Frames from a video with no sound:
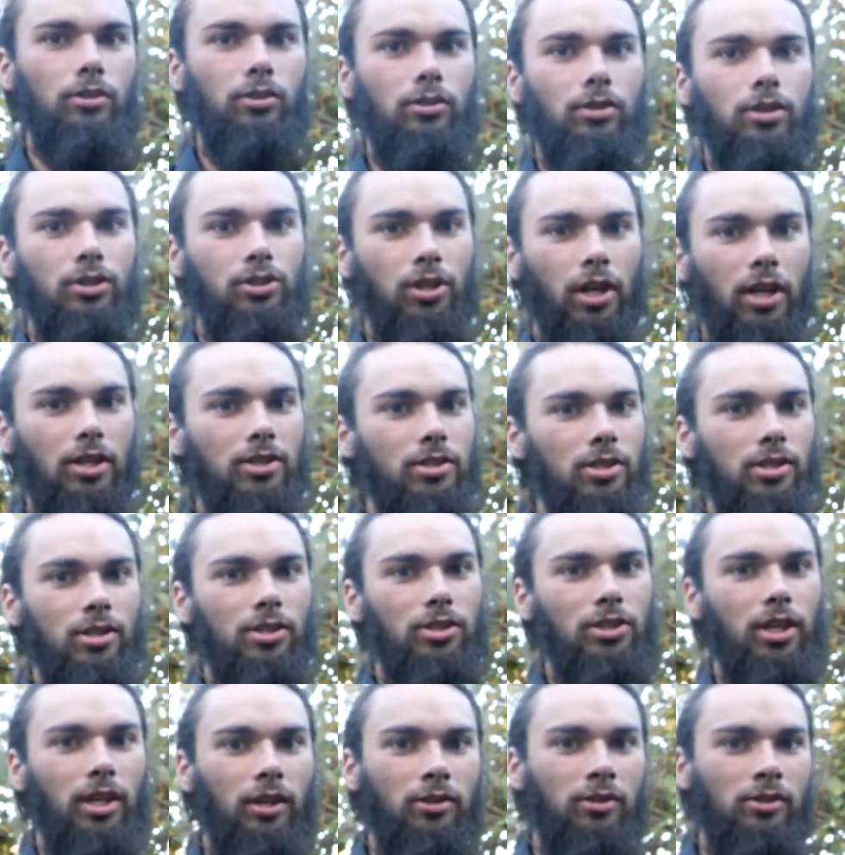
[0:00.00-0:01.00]
you're changing
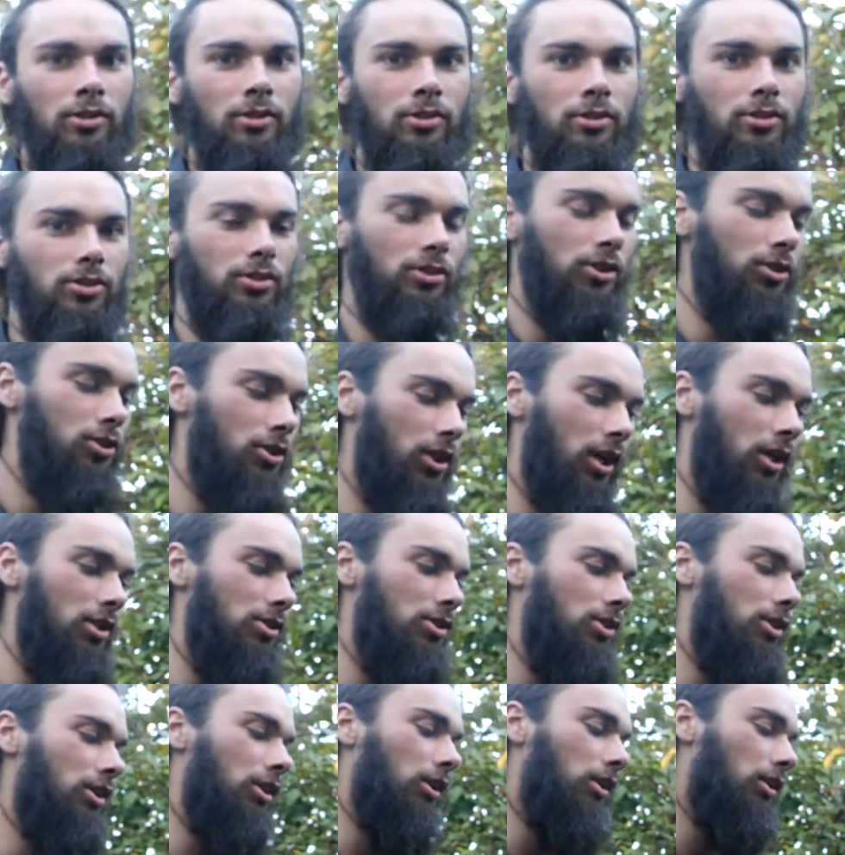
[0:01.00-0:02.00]
injectors. Yeah. You're
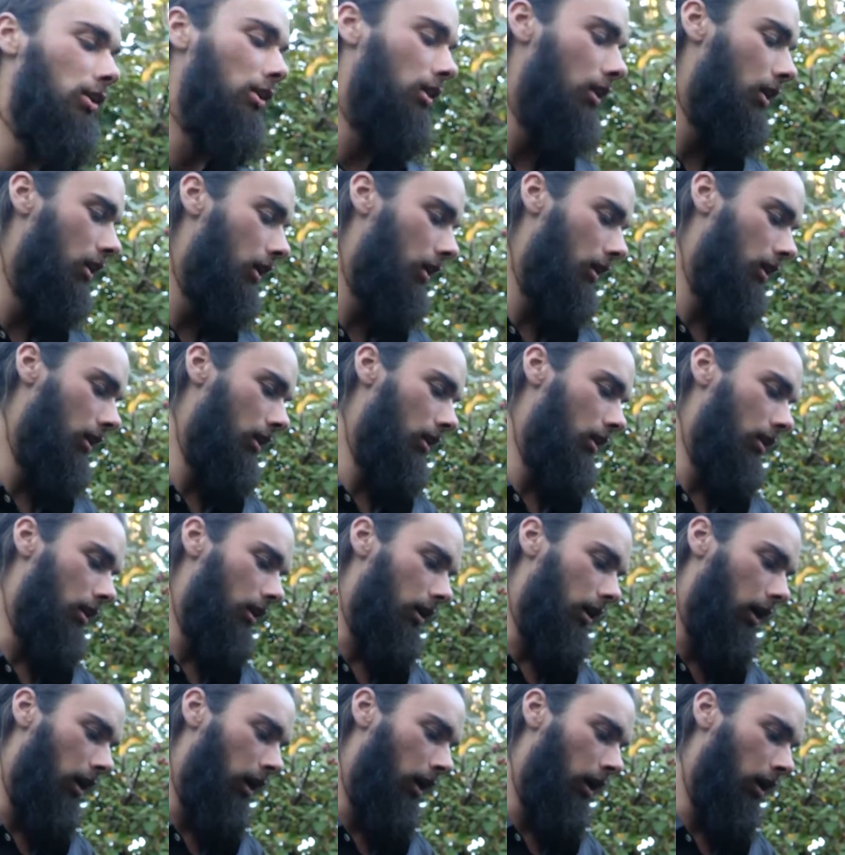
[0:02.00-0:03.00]
changing,
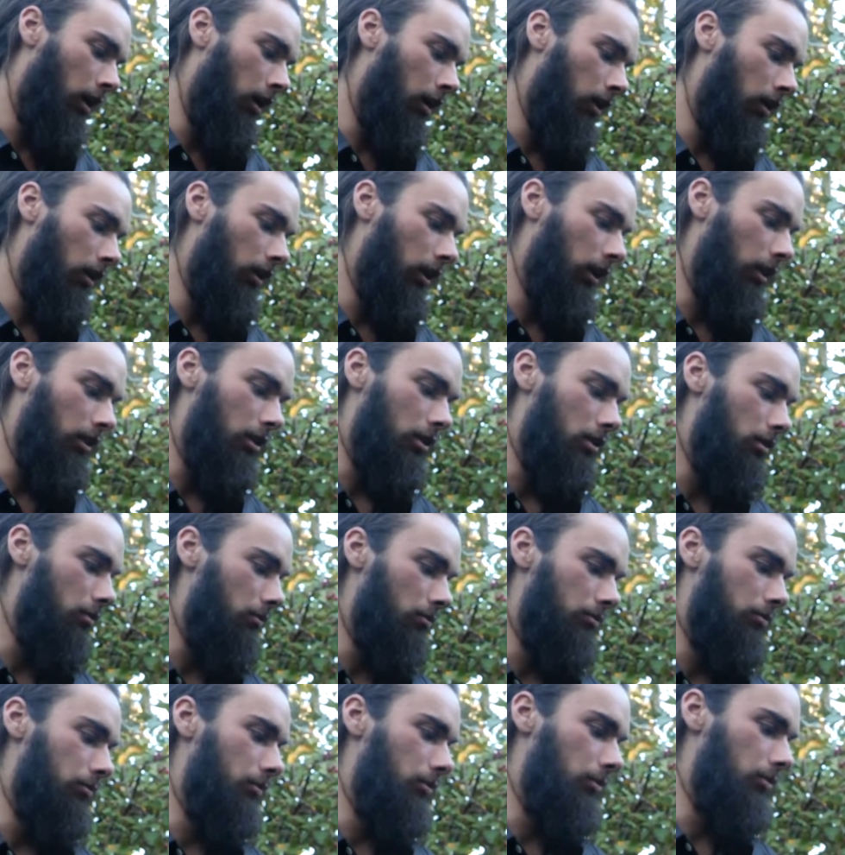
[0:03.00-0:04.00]
like
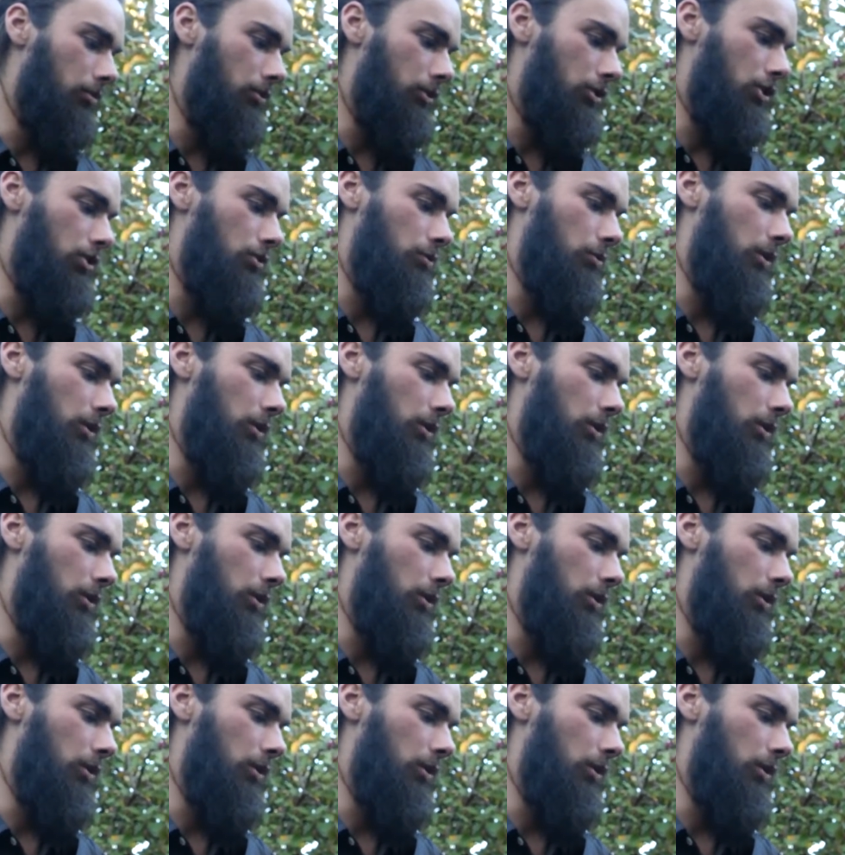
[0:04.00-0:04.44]
just